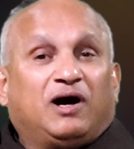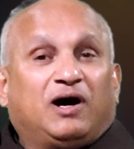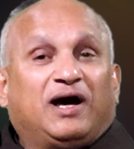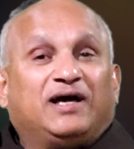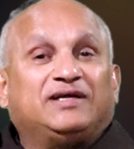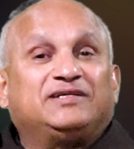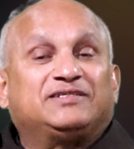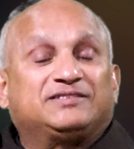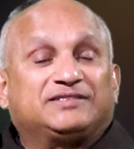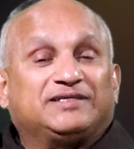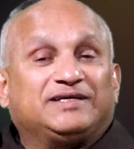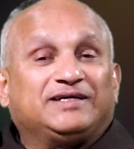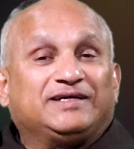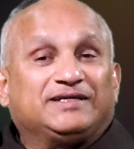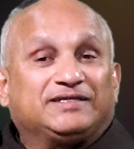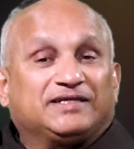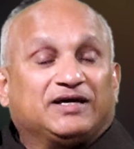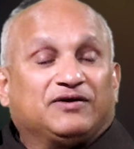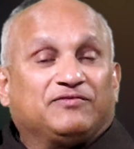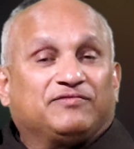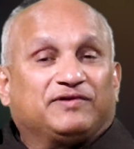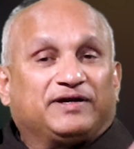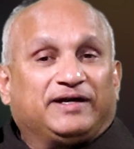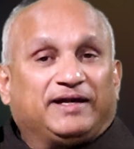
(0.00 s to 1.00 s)
I see it
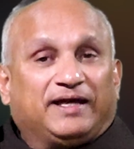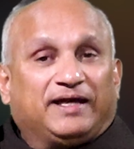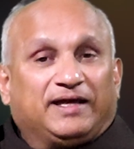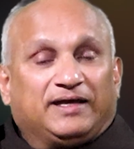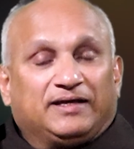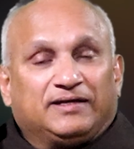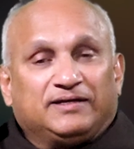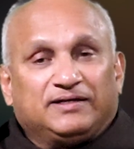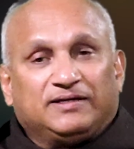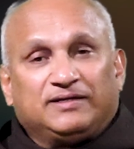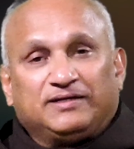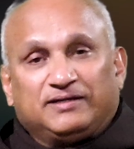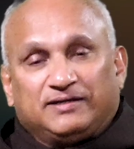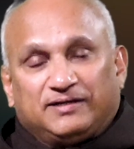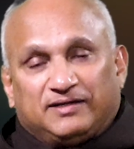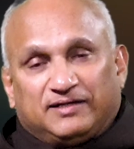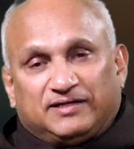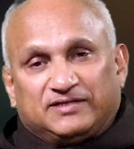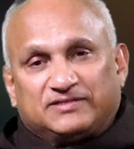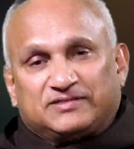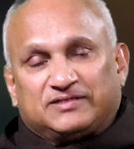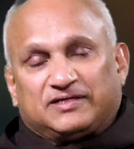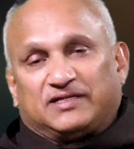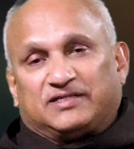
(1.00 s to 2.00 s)
every day.
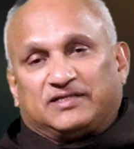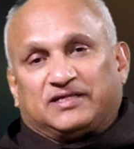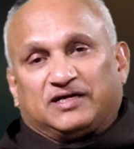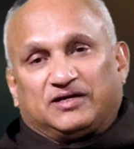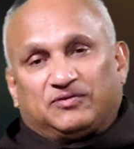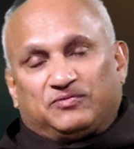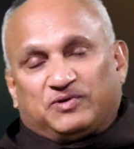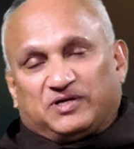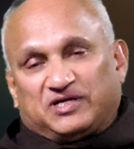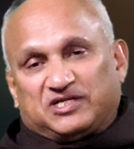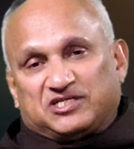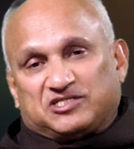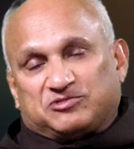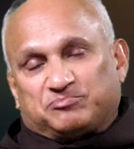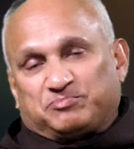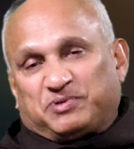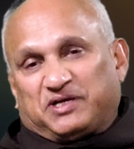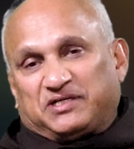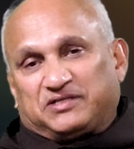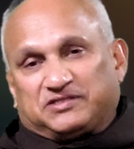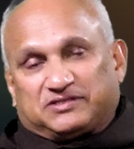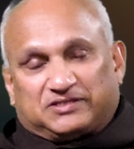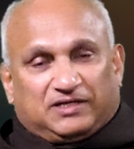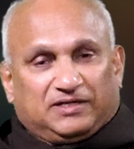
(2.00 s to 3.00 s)
It's nothing very
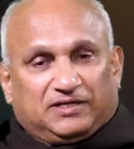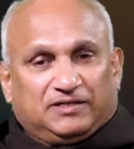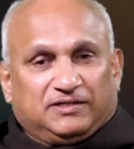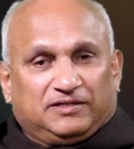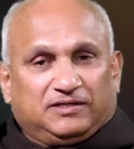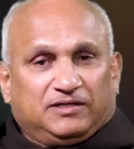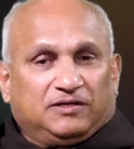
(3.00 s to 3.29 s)
special."